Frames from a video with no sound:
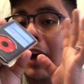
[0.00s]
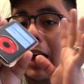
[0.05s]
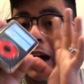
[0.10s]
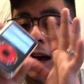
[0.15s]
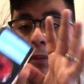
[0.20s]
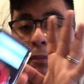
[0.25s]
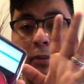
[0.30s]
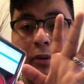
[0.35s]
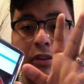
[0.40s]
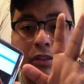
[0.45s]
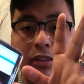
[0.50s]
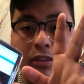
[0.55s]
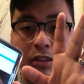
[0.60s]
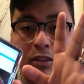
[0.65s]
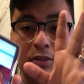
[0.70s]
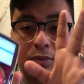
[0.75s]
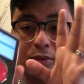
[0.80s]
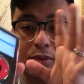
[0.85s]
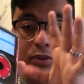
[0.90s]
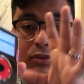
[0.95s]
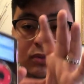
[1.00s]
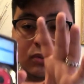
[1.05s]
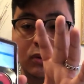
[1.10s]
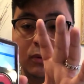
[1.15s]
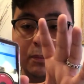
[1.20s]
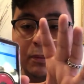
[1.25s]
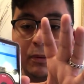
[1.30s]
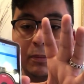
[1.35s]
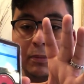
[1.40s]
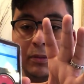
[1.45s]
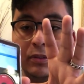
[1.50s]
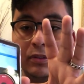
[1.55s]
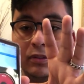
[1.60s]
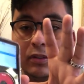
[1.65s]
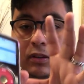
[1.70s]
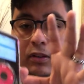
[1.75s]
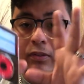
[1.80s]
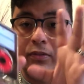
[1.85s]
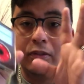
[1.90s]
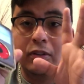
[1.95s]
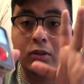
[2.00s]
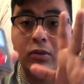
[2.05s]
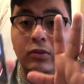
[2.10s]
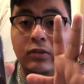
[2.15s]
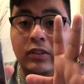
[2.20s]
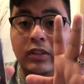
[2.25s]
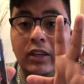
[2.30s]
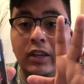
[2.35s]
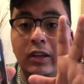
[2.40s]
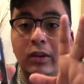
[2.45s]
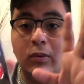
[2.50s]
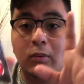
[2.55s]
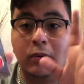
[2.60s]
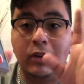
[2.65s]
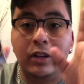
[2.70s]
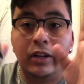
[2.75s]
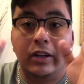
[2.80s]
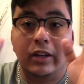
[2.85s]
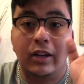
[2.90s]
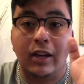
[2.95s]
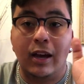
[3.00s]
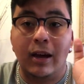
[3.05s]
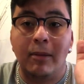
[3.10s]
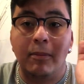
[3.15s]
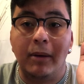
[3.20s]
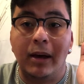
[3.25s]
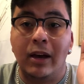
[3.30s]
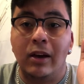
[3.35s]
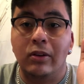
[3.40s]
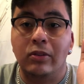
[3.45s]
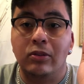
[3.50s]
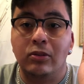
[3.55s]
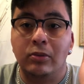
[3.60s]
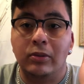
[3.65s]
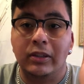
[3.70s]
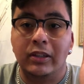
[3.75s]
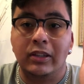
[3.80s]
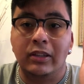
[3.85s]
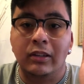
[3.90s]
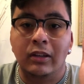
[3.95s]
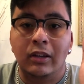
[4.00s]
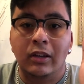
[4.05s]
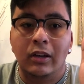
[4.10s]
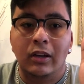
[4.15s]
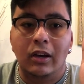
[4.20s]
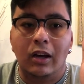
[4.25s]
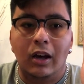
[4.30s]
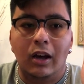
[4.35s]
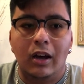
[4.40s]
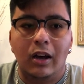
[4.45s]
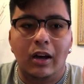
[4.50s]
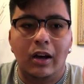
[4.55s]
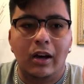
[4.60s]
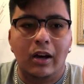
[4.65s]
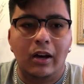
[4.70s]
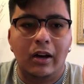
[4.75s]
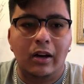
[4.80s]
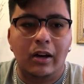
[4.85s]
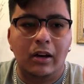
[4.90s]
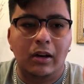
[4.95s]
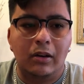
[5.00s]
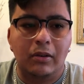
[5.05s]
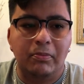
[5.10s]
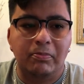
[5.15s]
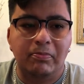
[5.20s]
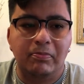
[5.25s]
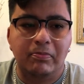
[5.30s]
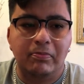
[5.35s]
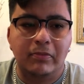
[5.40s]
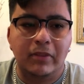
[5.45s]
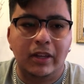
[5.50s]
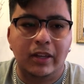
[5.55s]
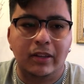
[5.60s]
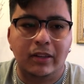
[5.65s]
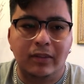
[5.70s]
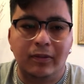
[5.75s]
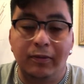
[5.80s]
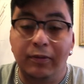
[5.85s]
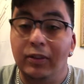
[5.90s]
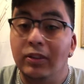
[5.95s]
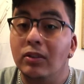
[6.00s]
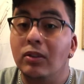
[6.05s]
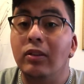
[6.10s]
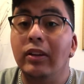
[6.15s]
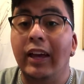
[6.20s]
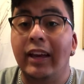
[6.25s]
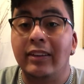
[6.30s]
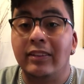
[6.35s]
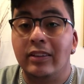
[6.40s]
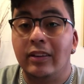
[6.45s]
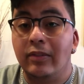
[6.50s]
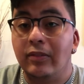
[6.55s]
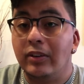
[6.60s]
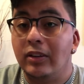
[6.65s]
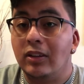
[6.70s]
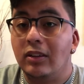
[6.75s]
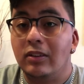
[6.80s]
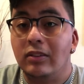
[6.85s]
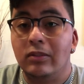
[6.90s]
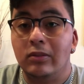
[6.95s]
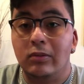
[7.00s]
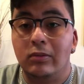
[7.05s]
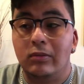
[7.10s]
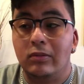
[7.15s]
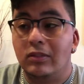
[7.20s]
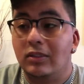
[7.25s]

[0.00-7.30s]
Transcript: I bought this for the sole purpose of using it when I'm out doing um, like physical activities.